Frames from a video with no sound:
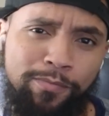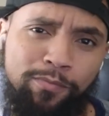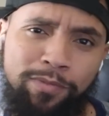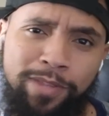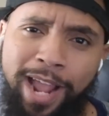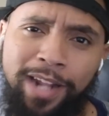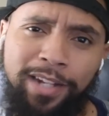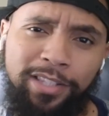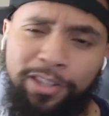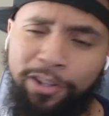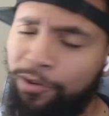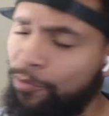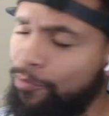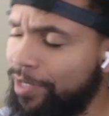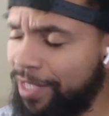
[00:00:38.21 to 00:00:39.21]

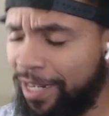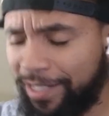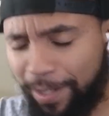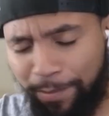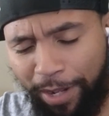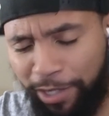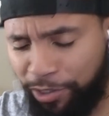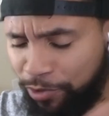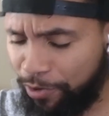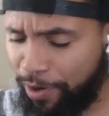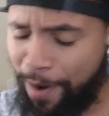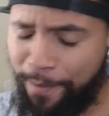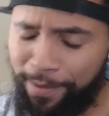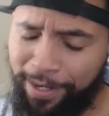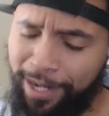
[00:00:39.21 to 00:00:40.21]
nights. I'm not sure
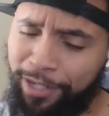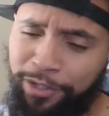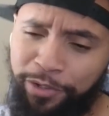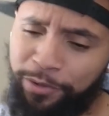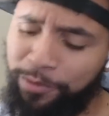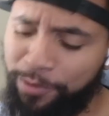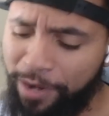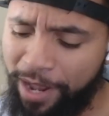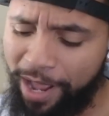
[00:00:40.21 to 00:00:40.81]
how many I do.